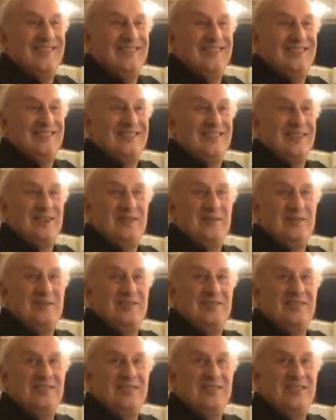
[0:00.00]
So
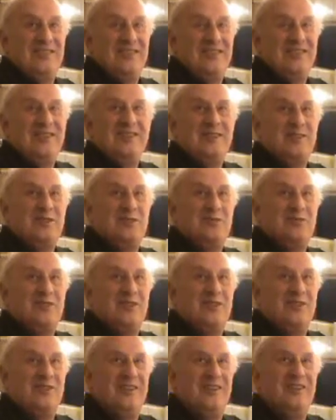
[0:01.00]
I think this all
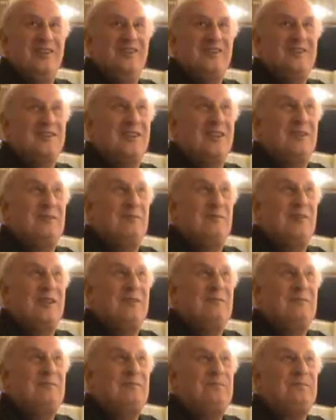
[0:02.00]
tied in on the same
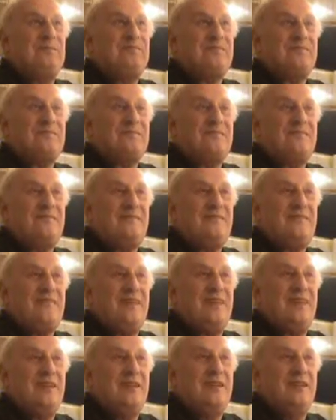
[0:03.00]
one.
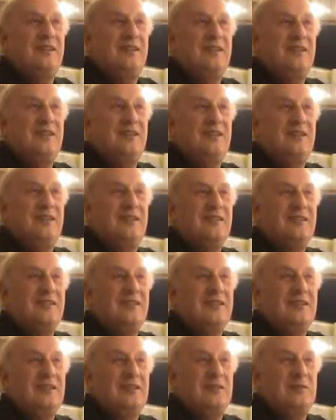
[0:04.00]
And
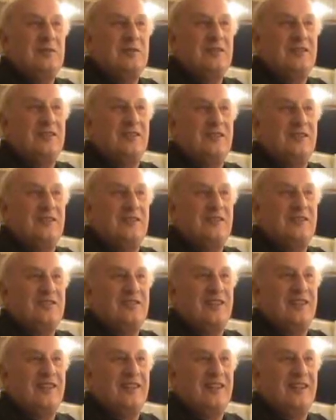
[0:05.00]
we started the
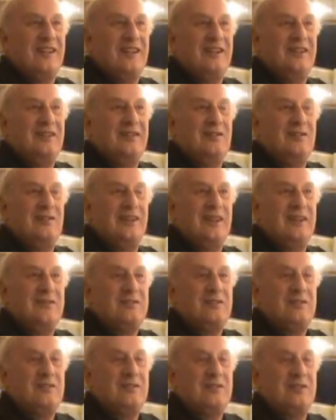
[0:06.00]
second act, took the house
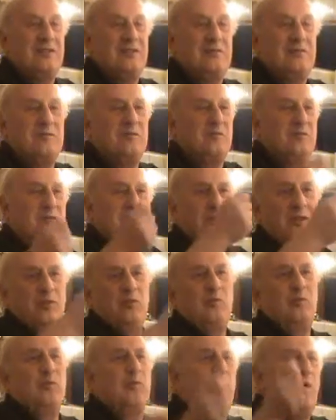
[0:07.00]
lights down, it was an
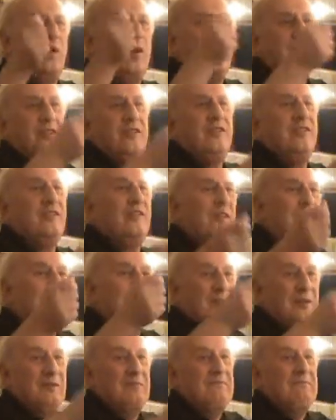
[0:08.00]
old winder dimmer.
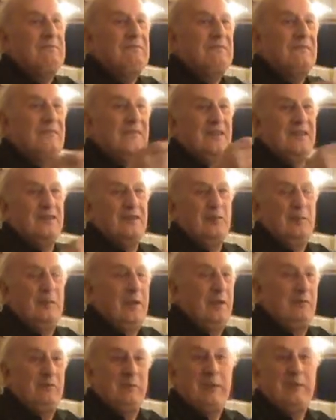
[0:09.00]
You
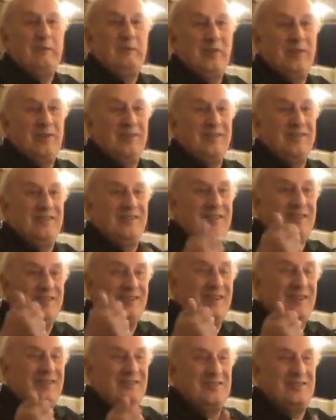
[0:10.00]
may remember it,
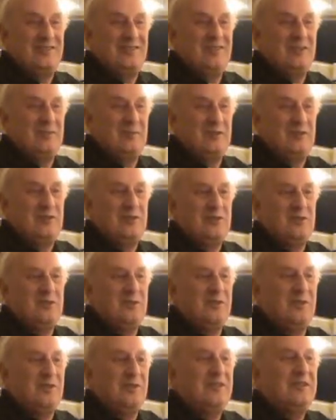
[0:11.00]
down in the stage manager's
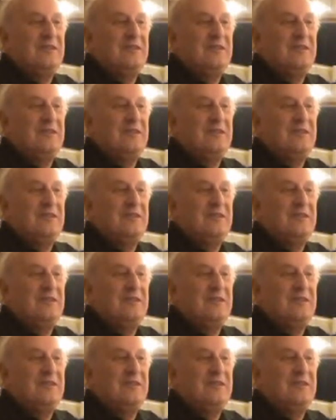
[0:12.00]
corner.